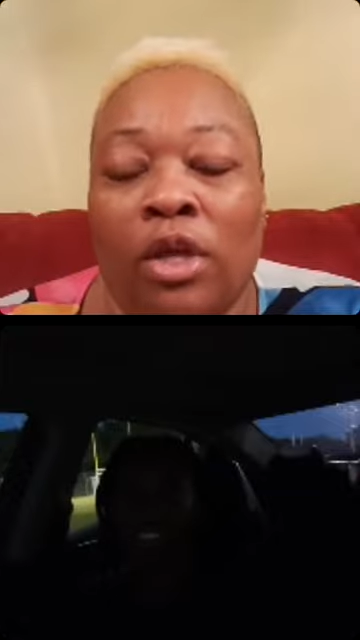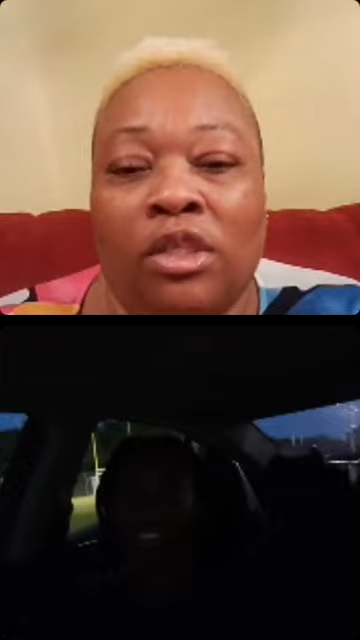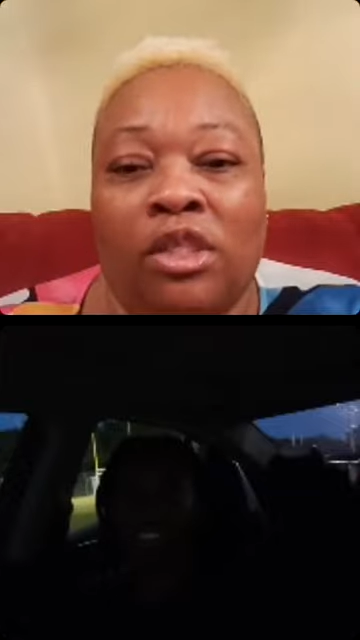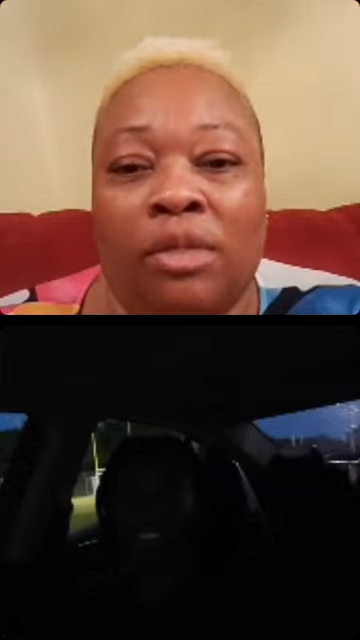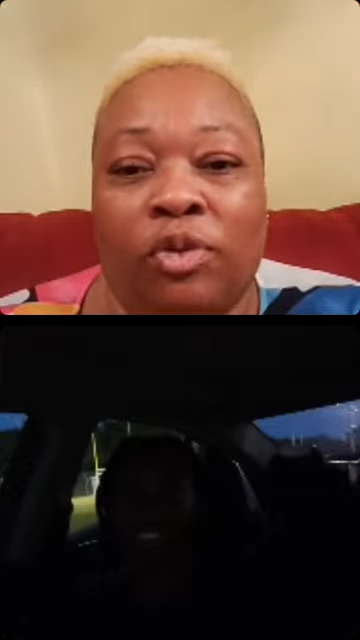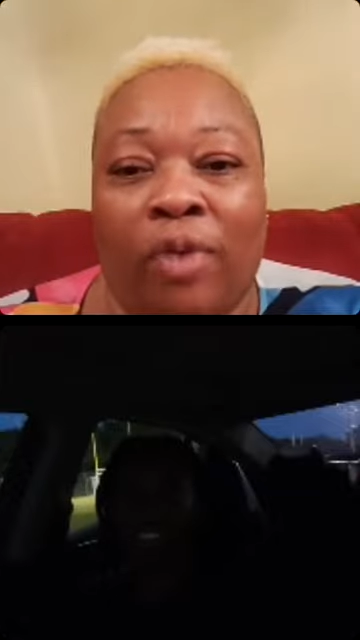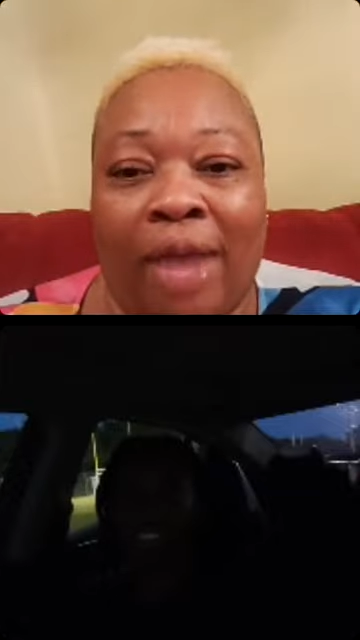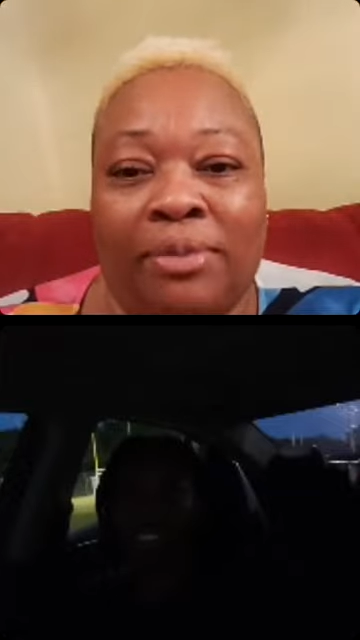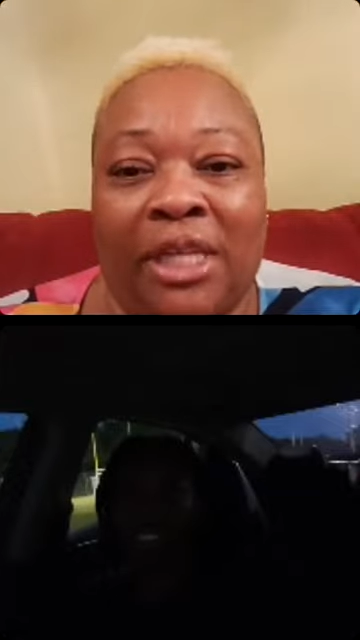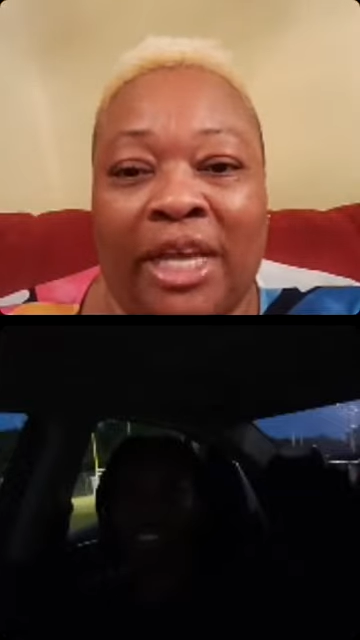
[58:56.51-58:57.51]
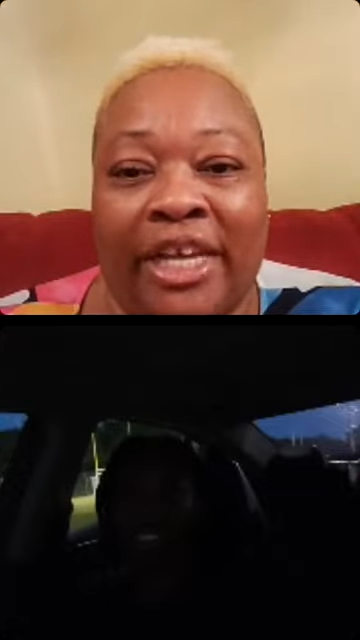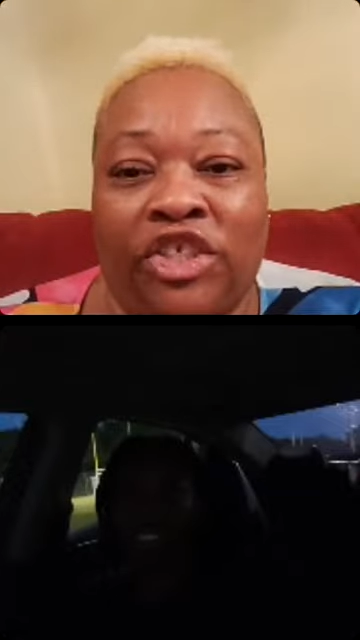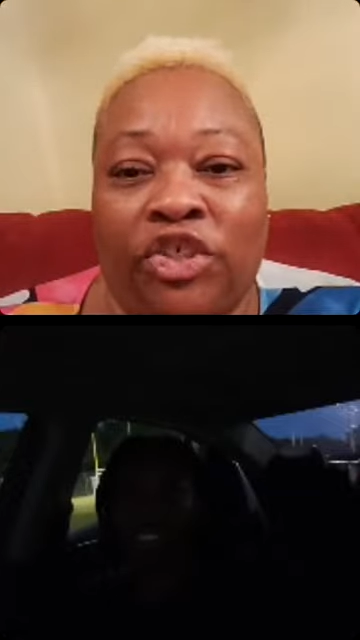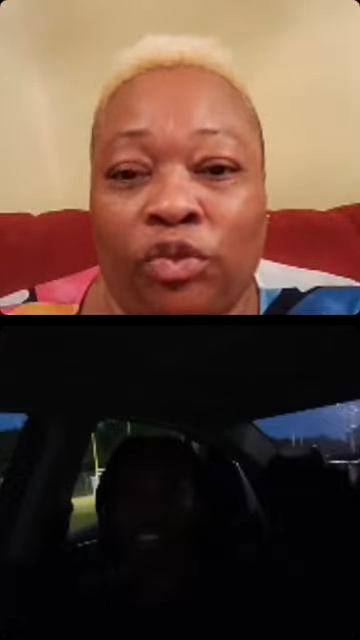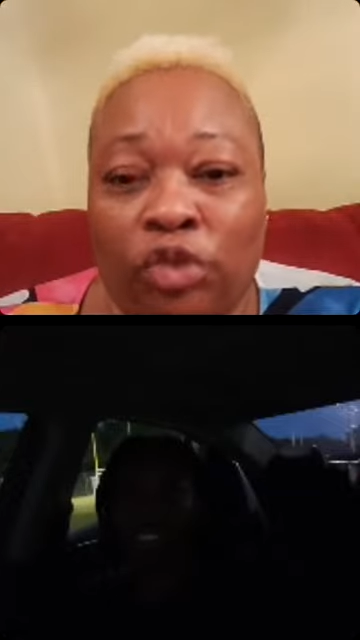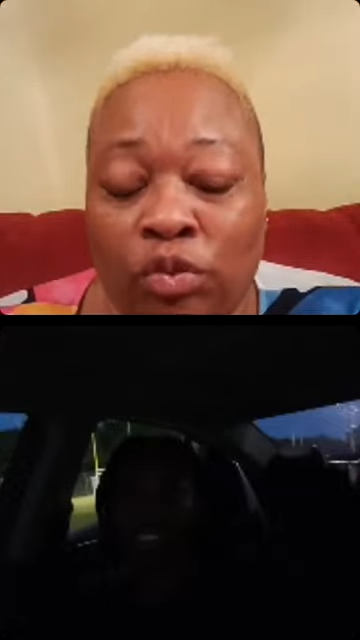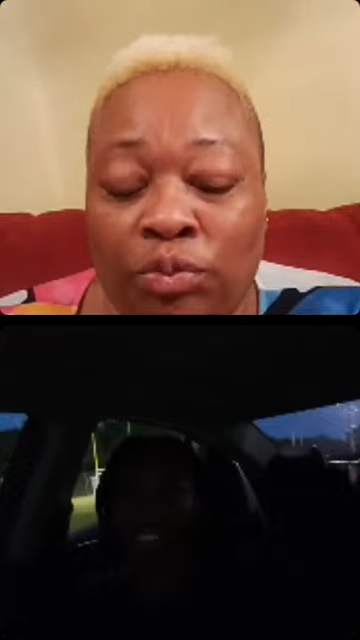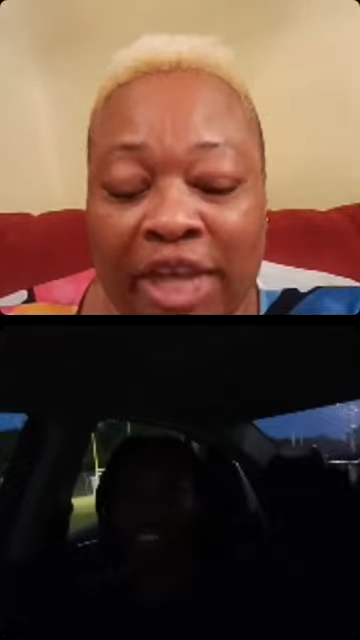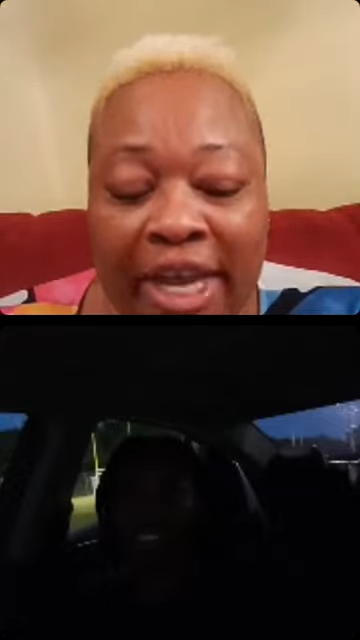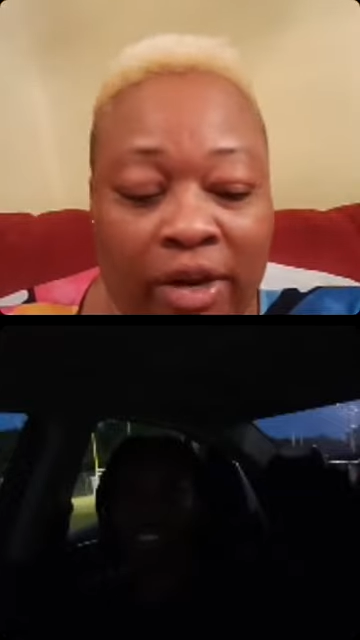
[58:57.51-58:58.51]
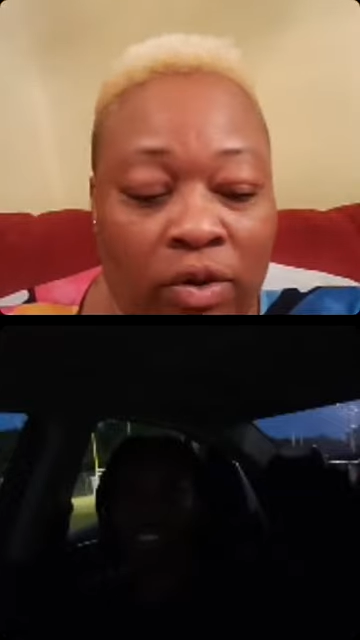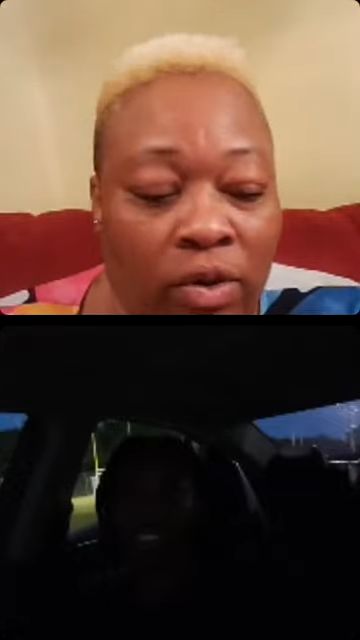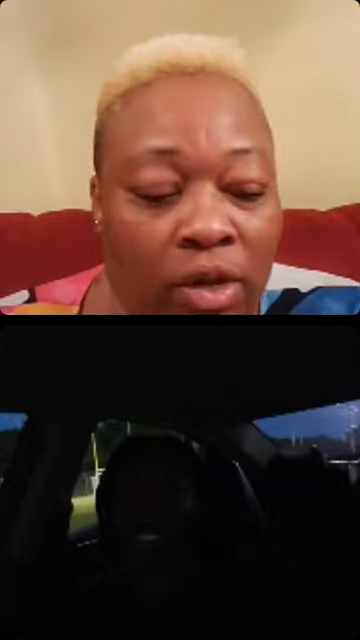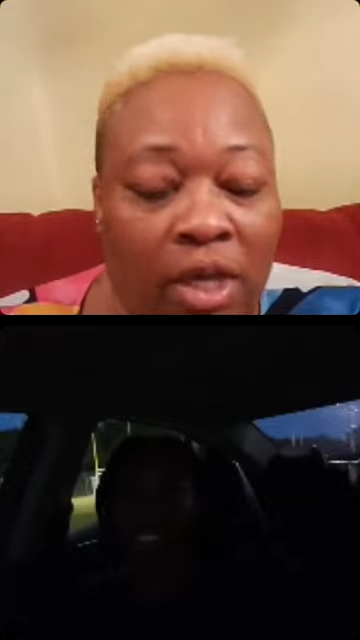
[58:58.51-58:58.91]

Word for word: subscribe to lucky's youtube channel